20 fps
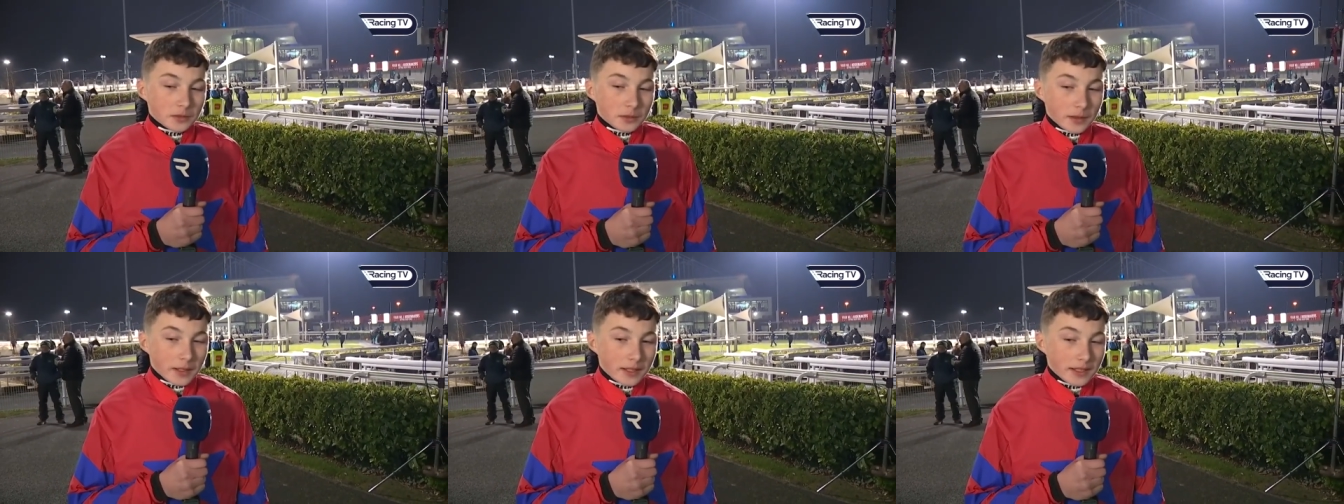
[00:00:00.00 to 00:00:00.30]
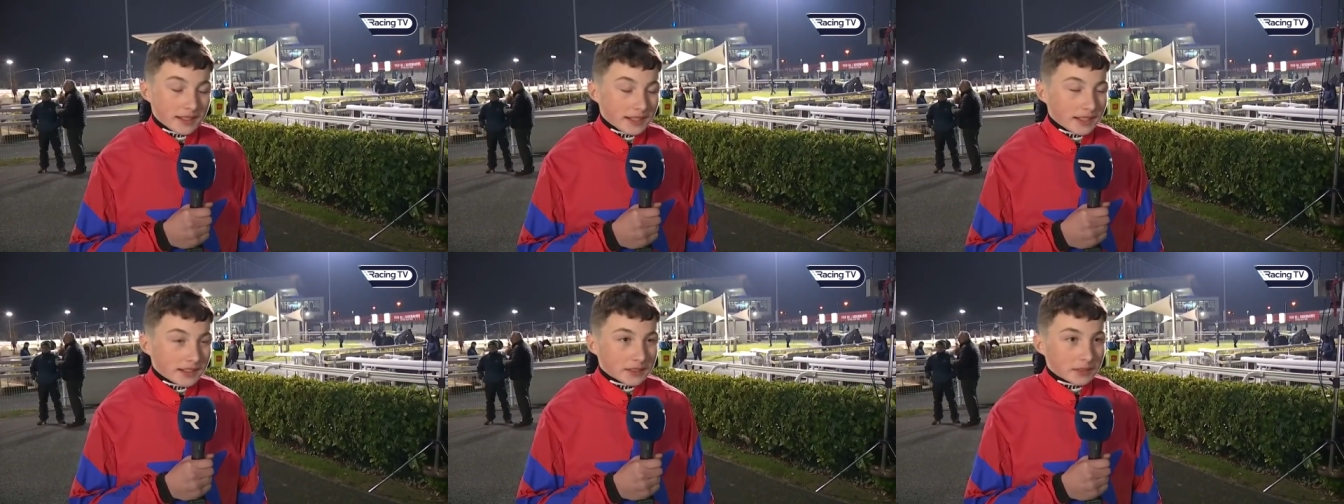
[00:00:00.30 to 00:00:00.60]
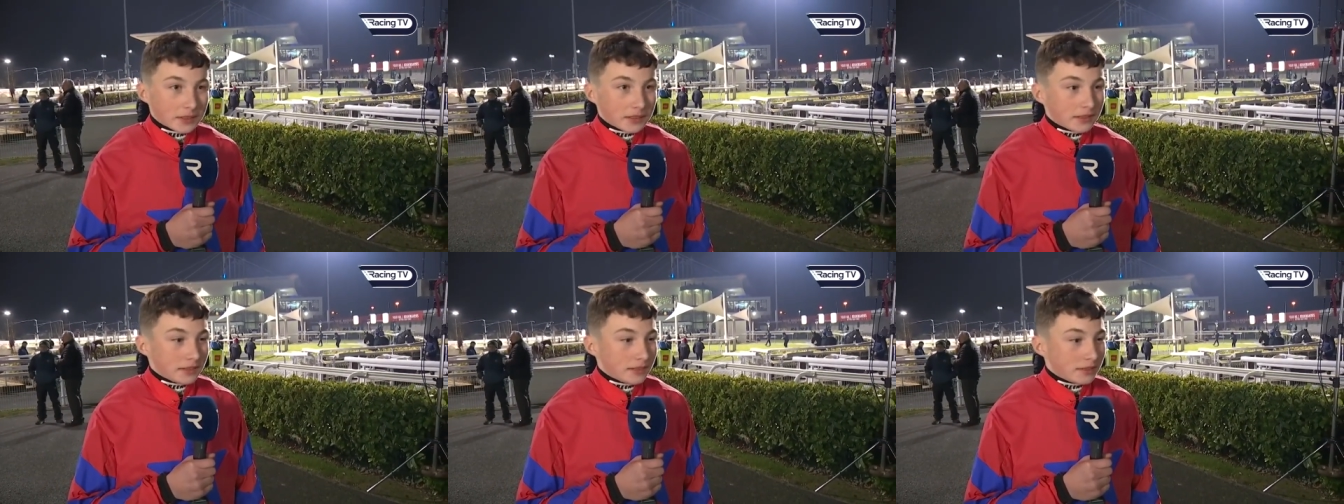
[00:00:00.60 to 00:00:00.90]
So I
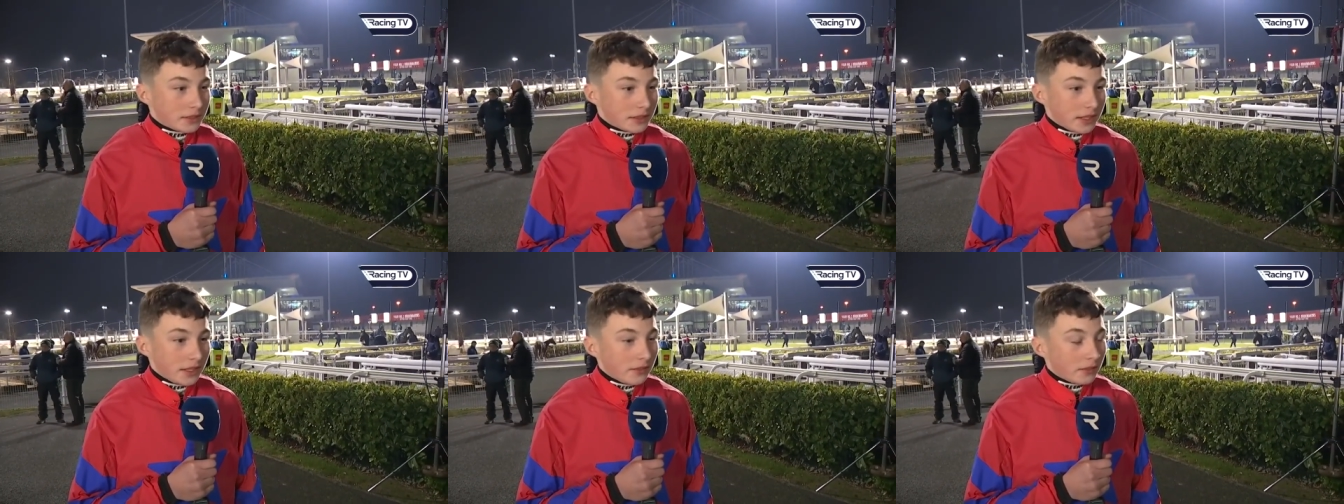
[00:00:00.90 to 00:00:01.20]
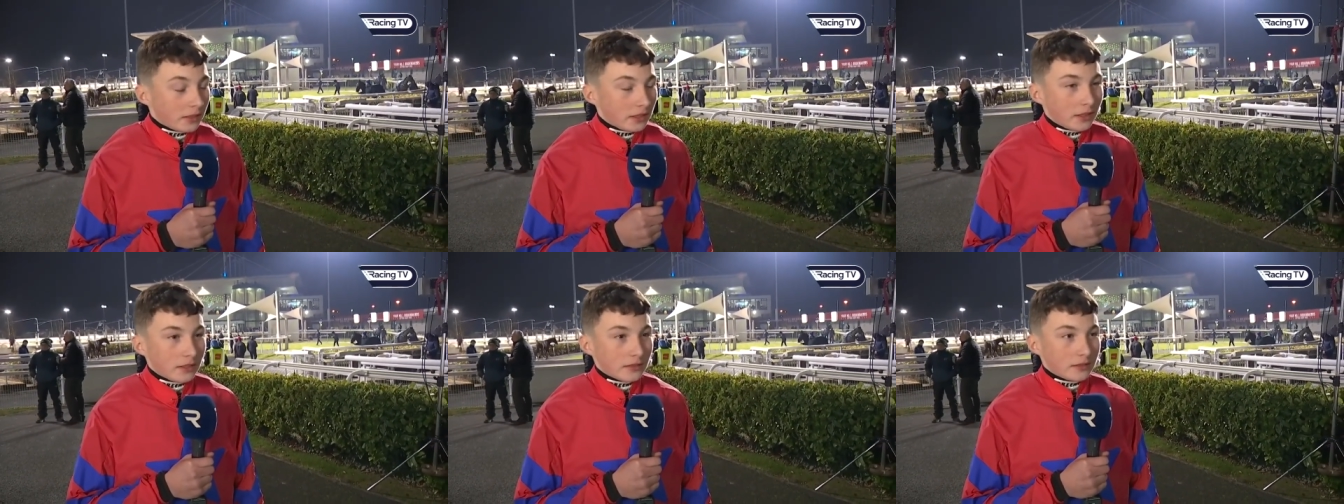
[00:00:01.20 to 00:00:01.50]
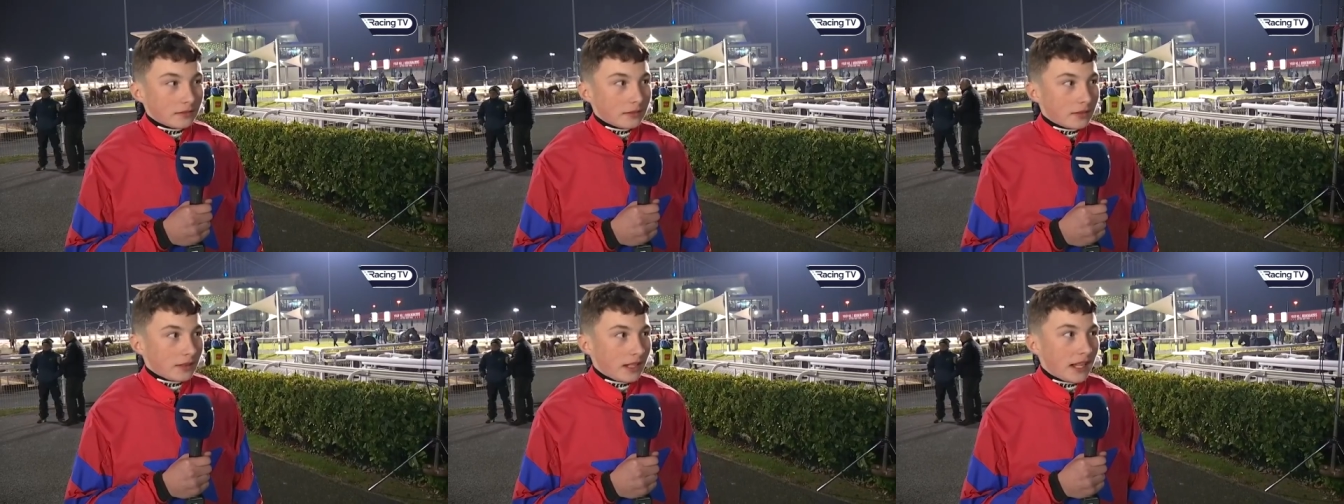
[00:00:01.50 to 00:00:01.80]
think it's
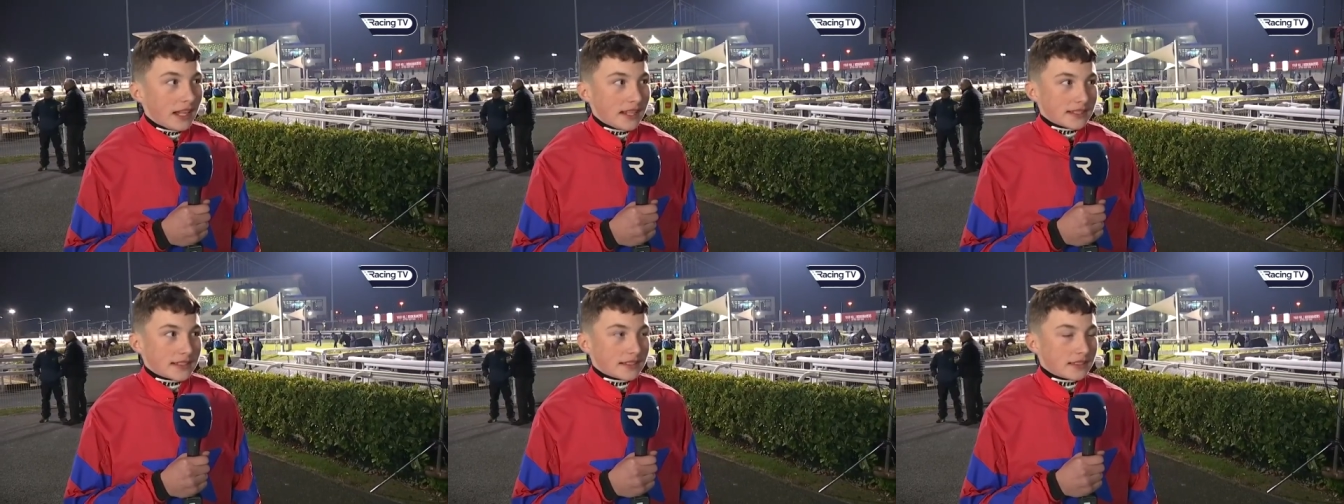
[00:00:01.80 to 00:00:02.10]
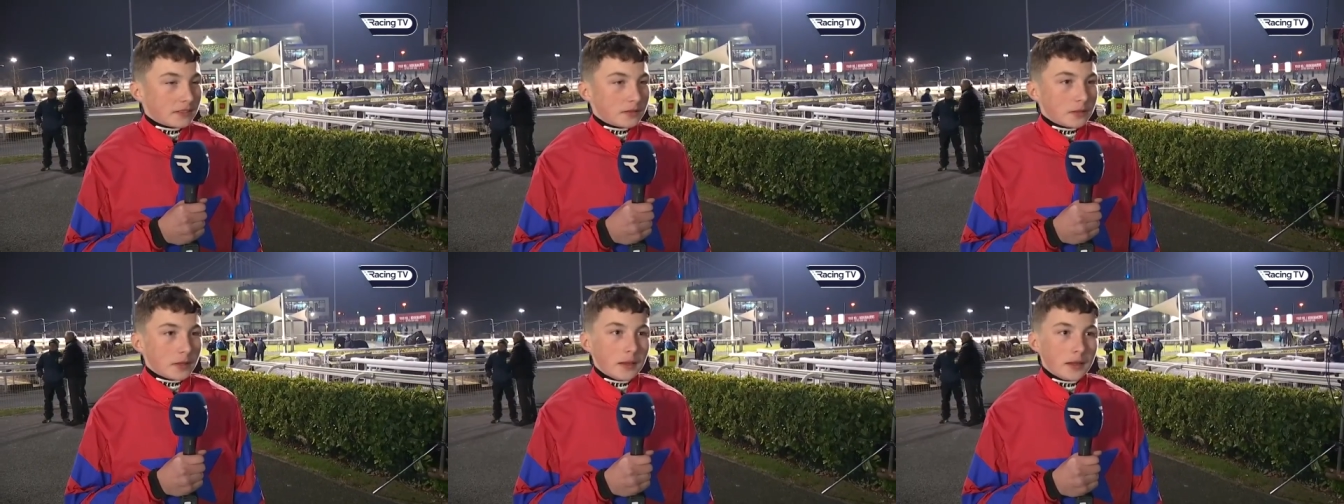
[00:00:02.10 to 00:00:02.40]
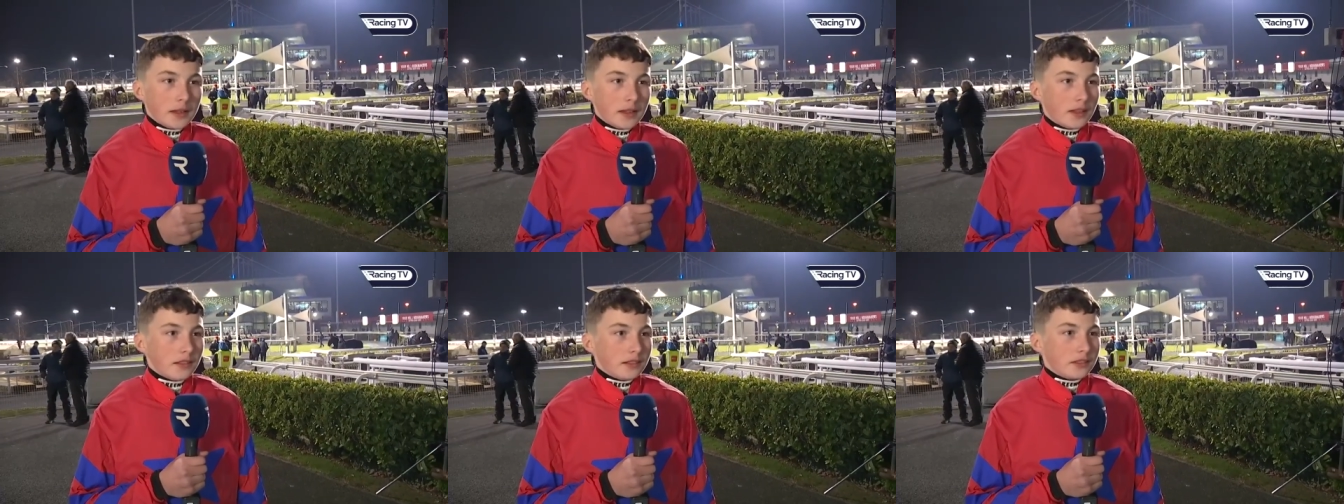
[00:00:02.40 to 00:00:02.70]
even less,
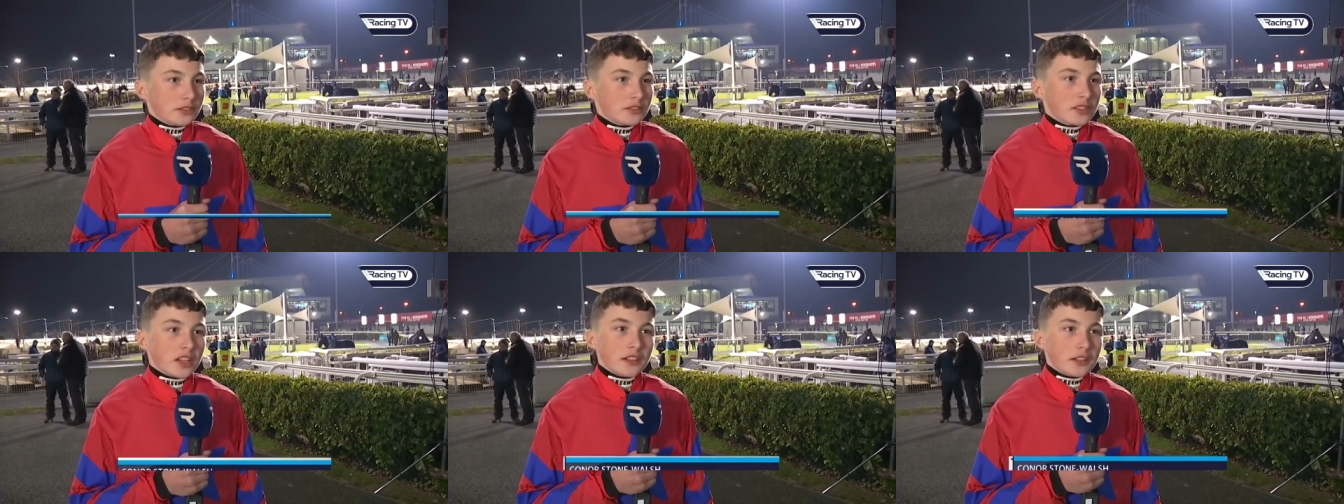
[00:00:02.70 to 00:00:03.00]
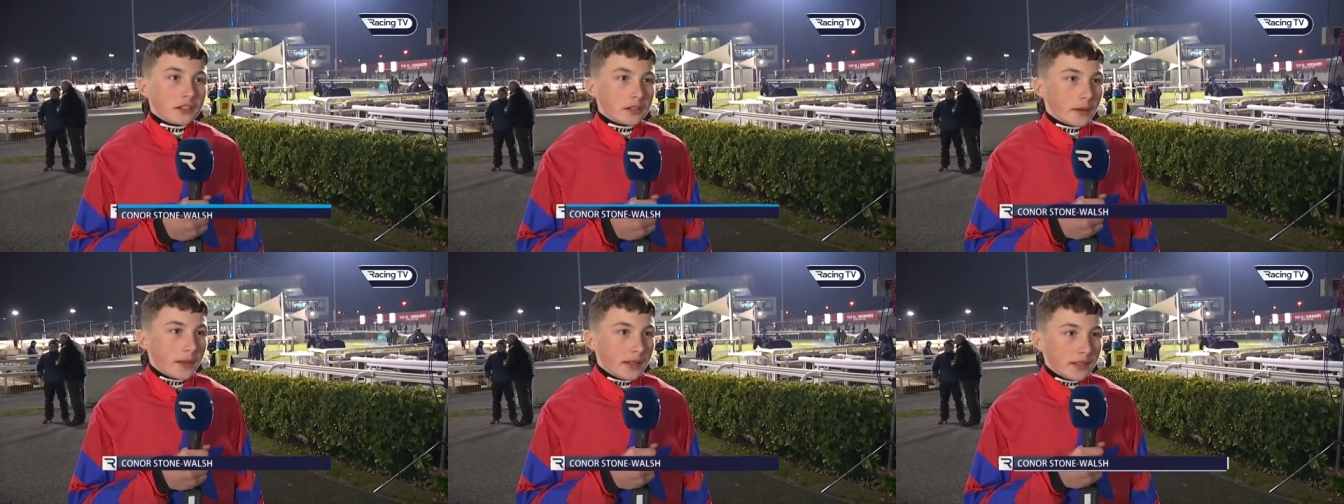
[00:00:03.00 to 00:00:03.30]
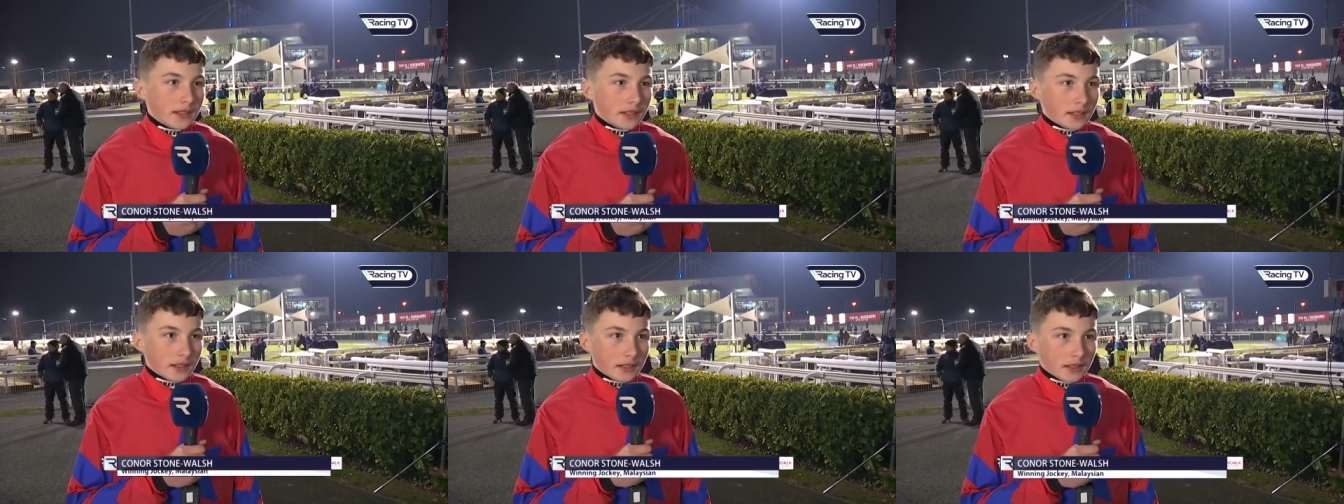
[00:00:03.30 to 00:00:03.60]
just under
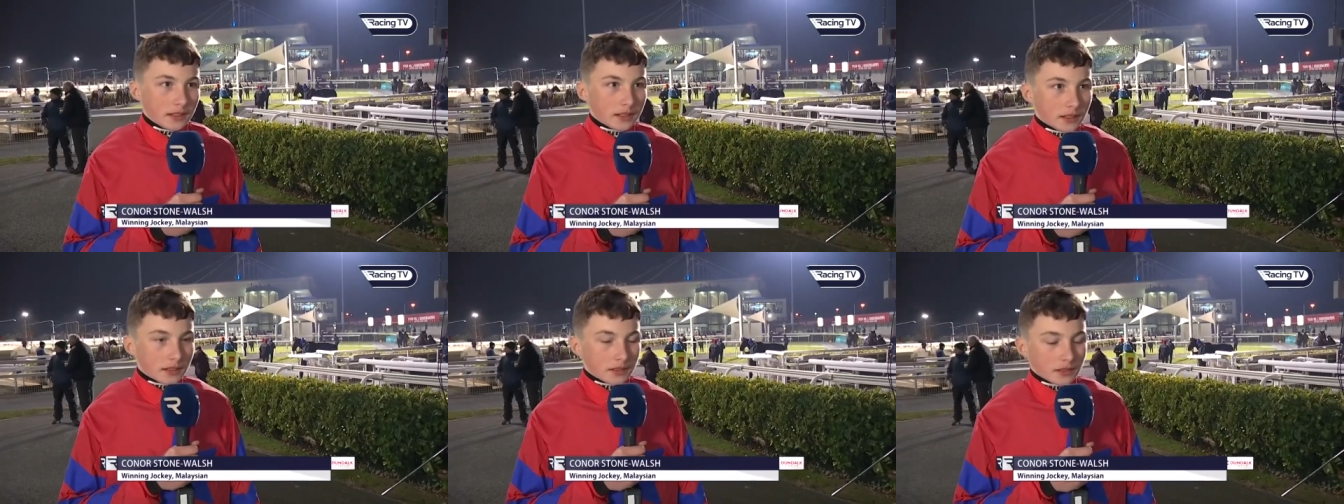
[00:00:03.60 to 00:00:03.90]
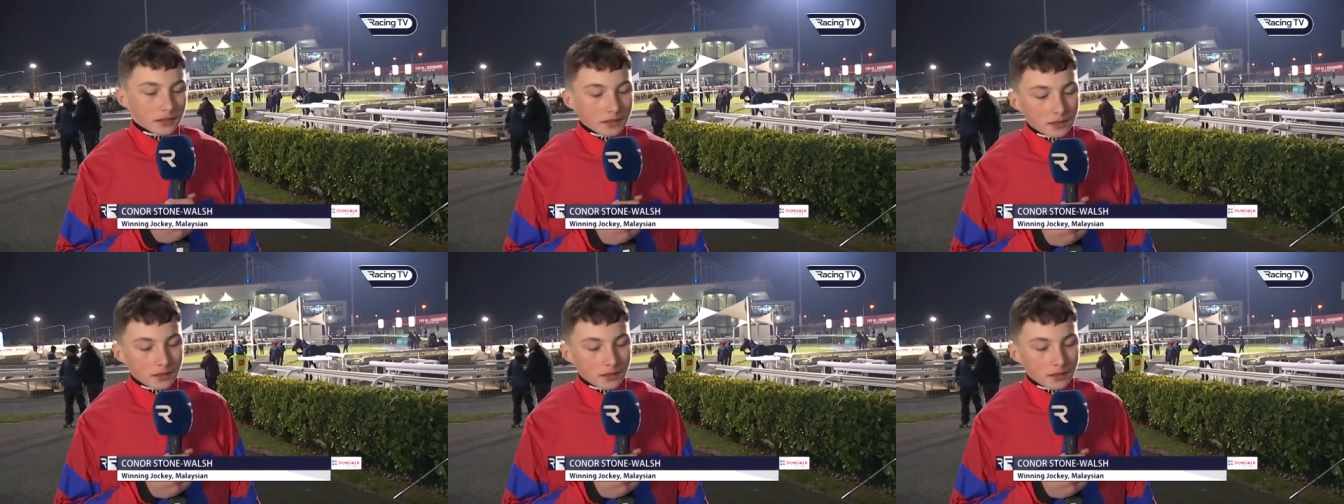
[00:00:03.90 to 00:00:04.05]
20, I think.